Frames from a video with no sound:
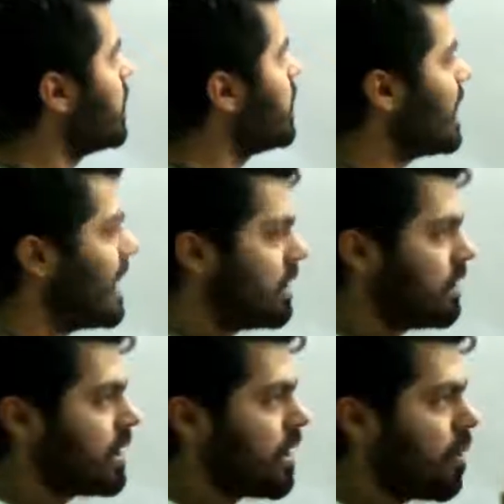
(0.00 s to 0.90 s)
Then
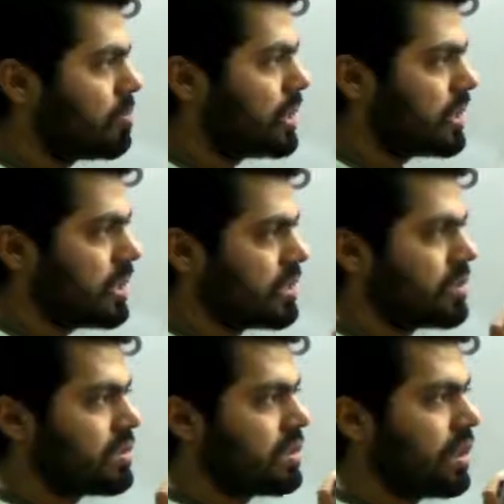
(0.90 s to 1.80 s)
that object
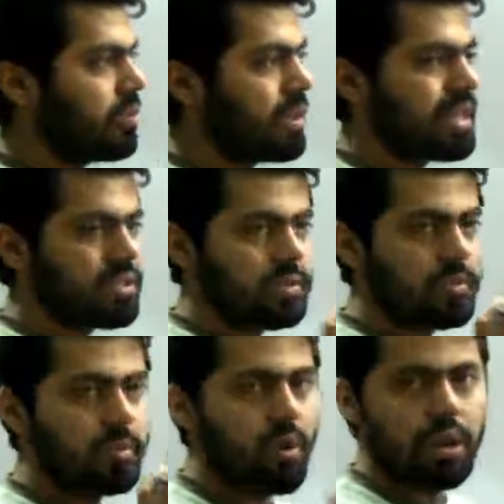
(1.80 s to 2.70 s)
is termed as
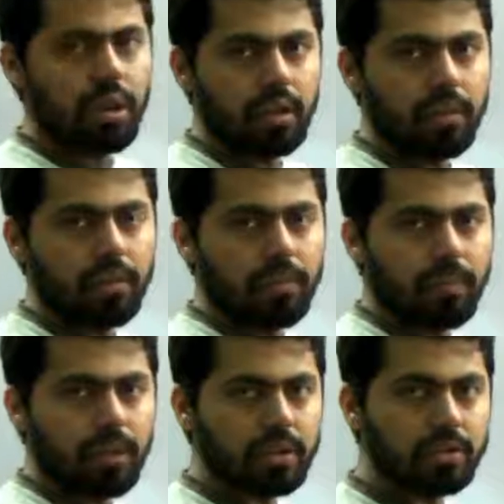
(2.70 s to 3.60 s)
body,
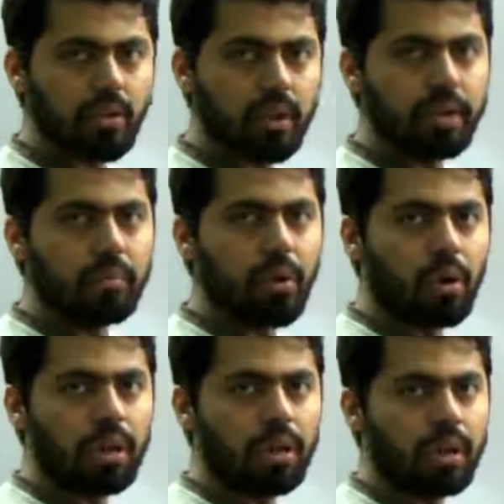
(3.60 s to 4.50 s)
a solid
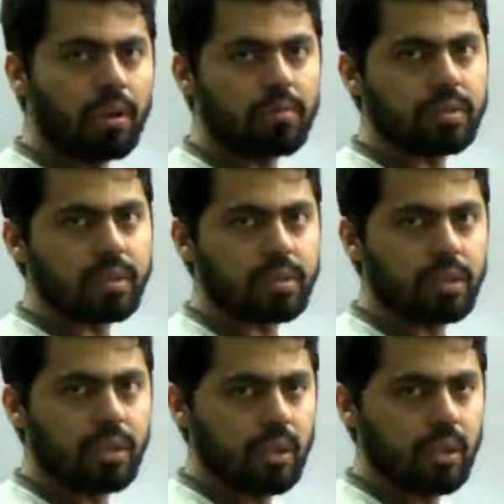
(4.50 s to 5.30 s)
body in physics.